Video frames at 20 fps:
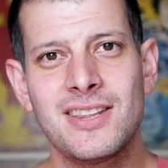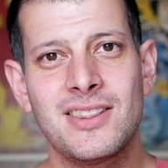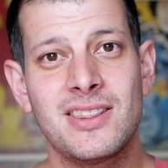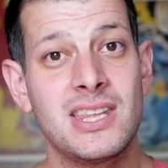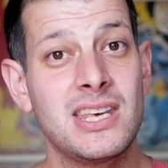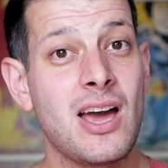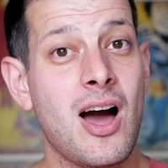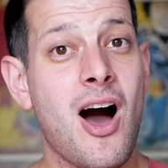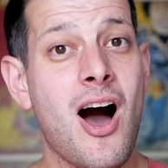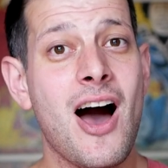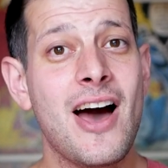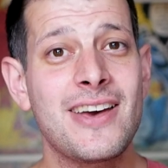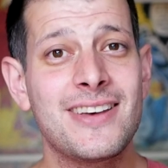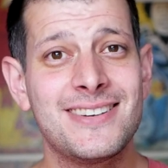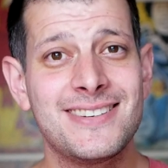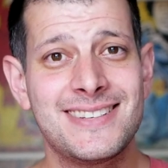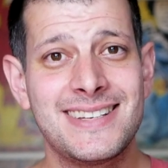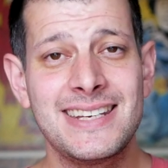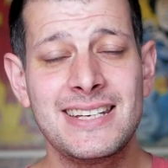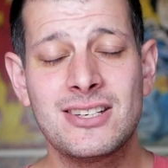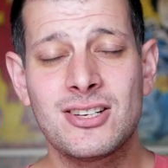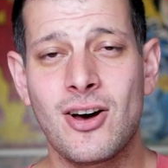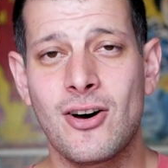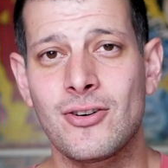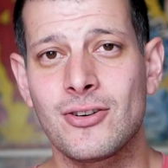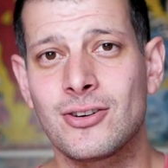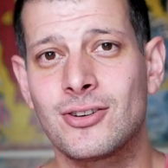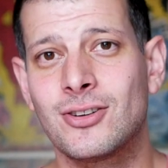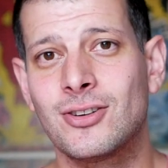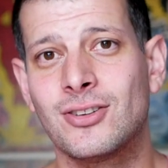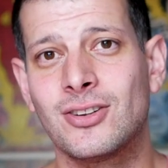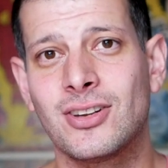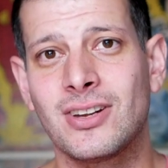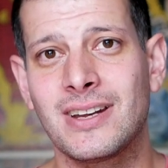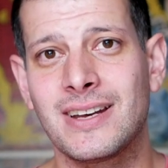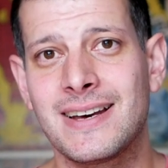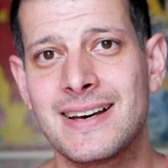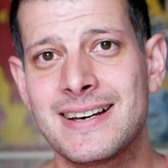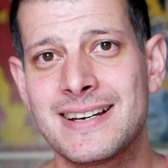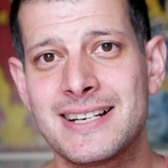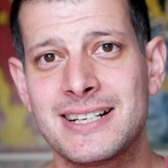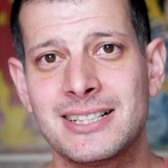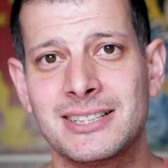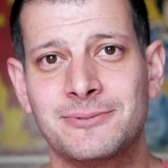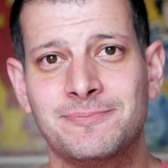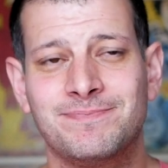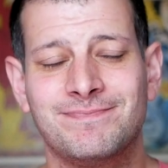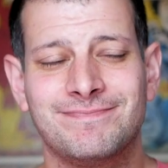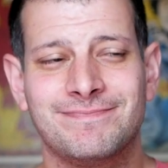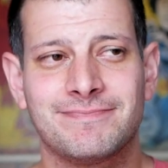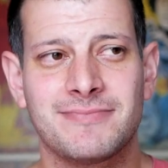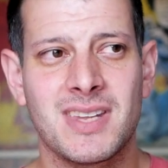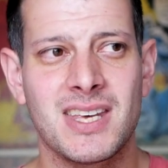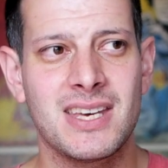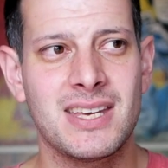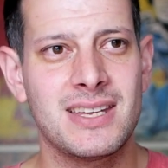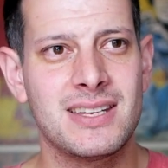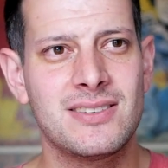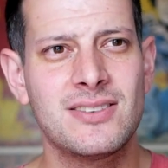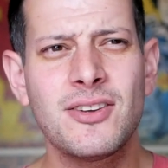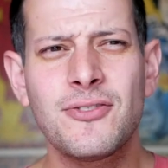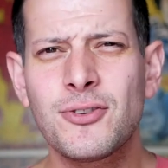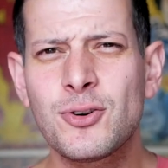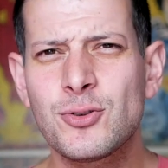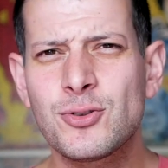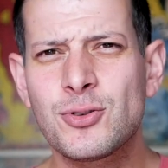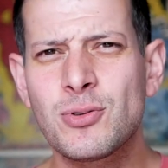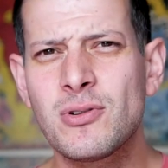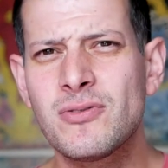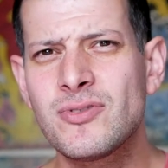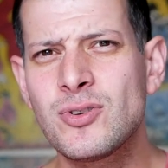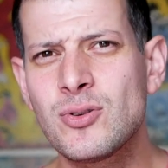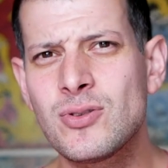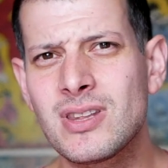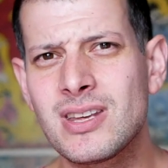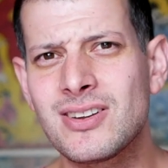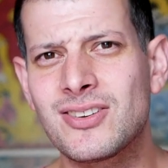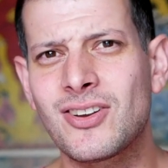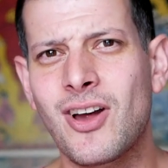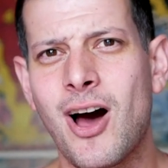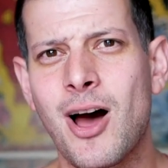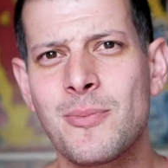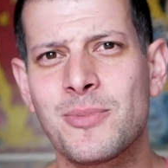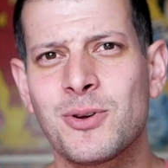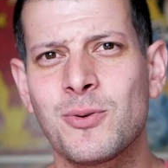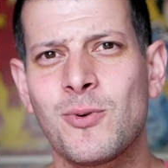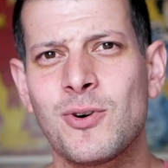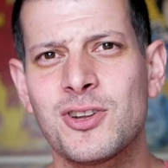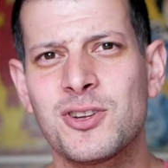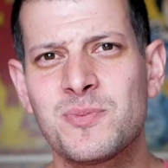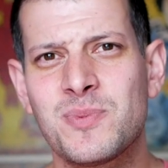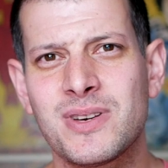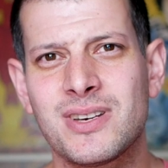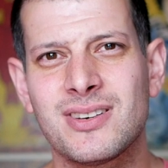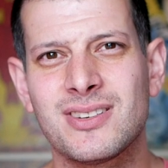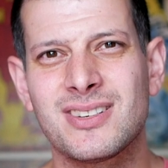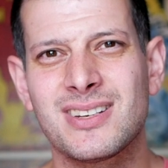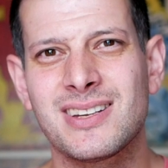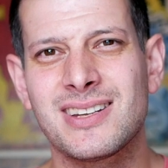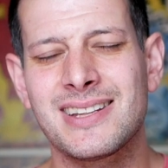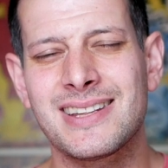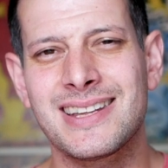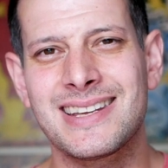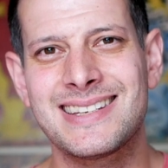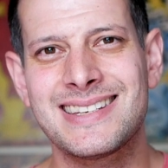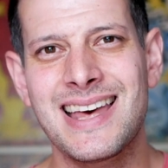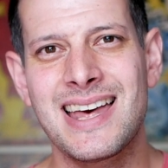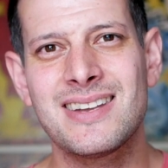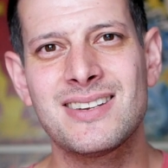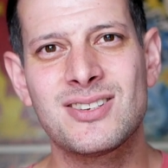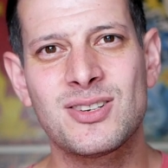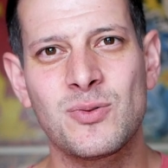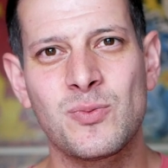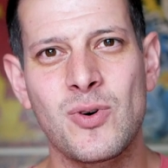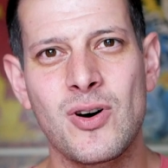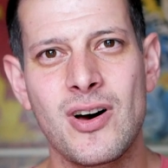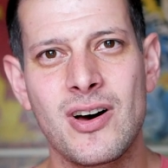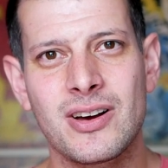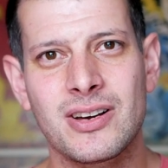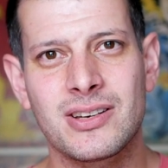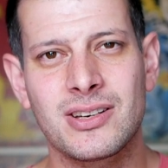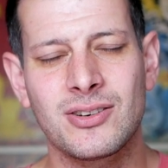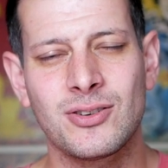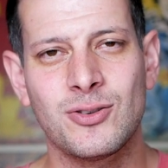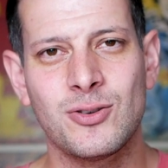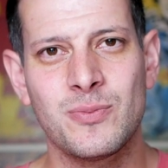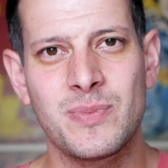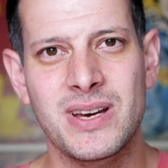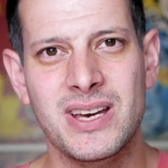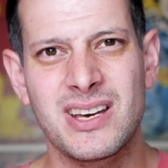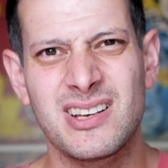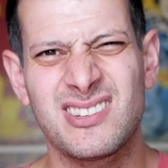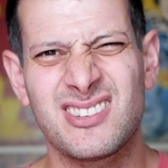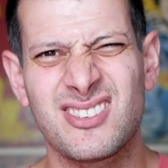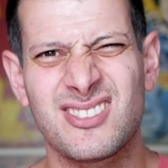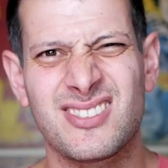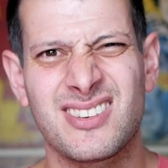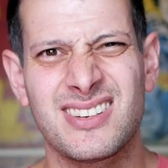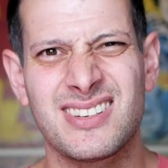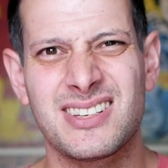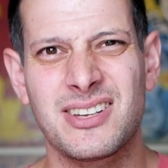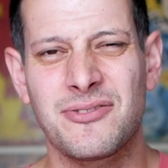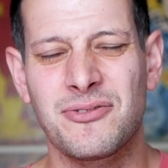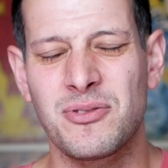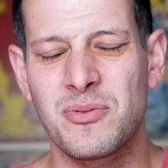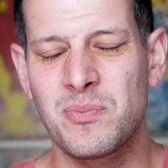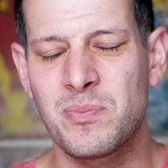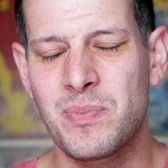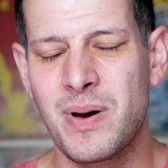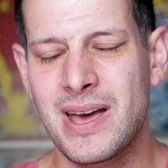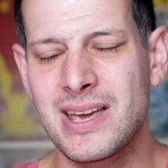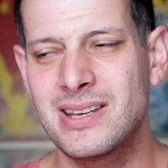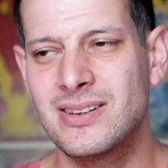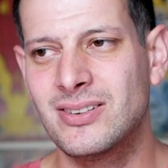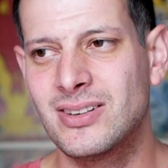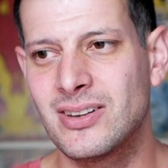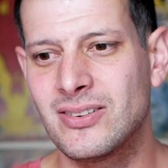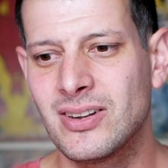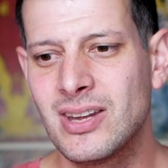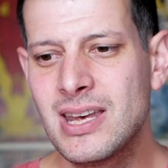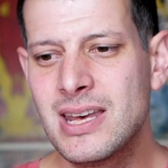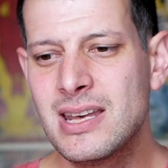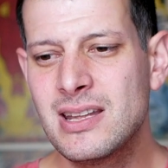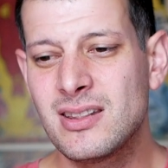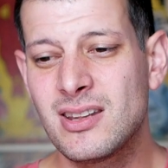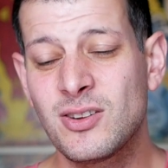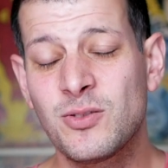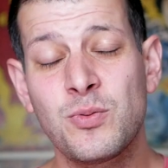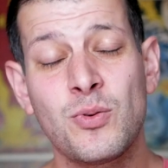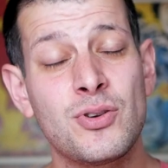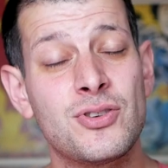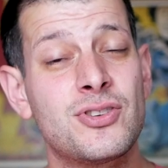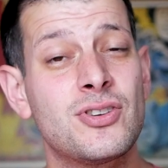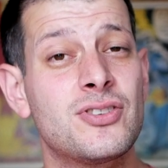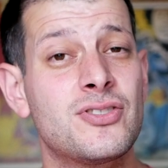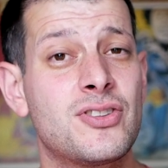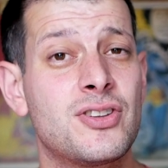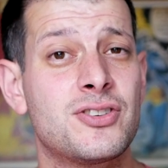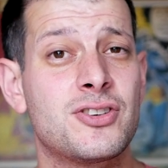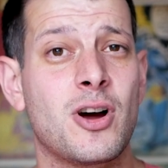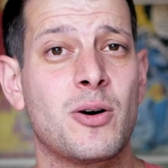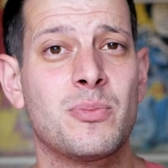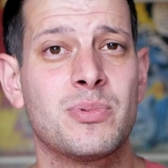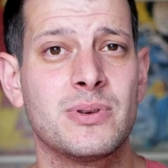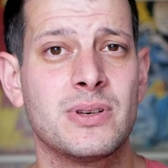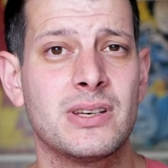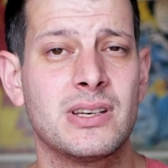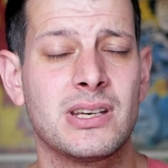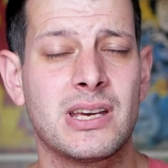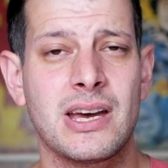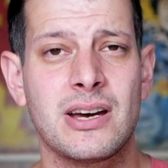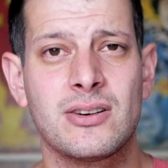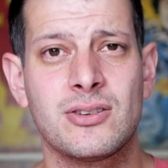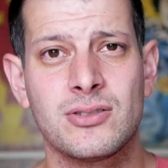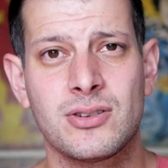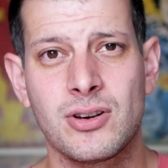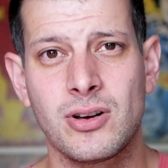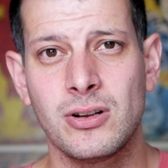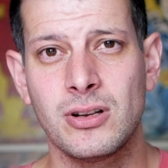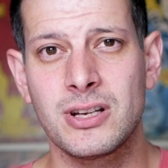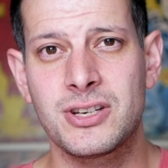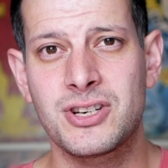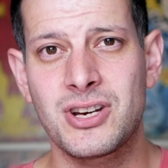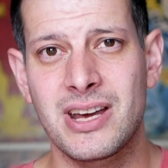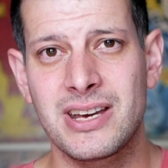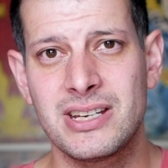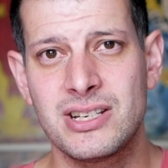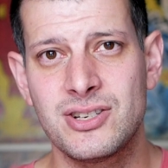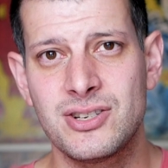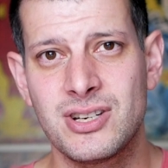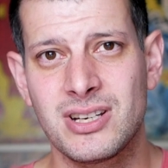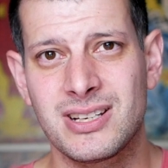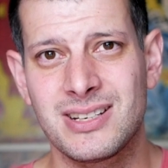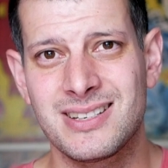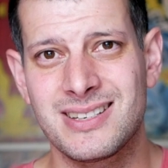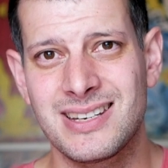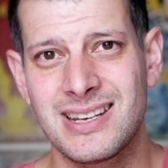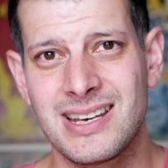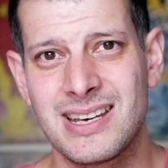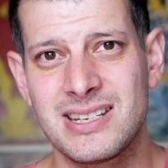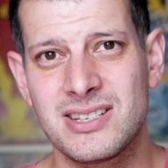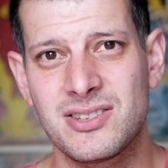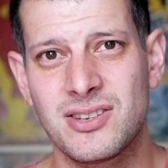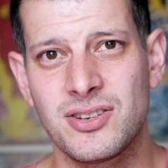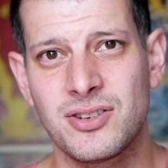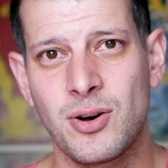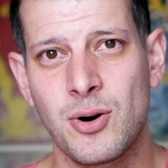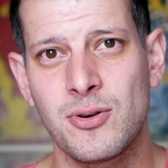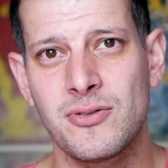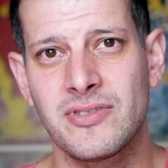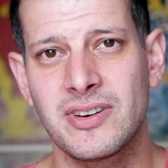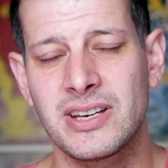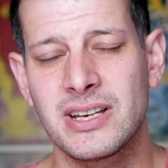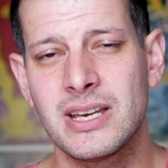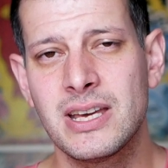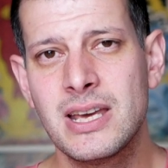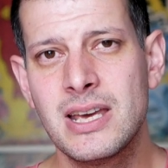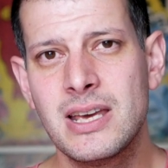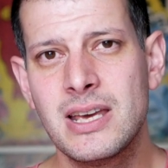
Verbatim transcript: The Iron Detox uh, it's difficult to review these types of ones because they tend to work, albeit just at different paces. This one does the job. You get a good colour change. You can see it is dissolving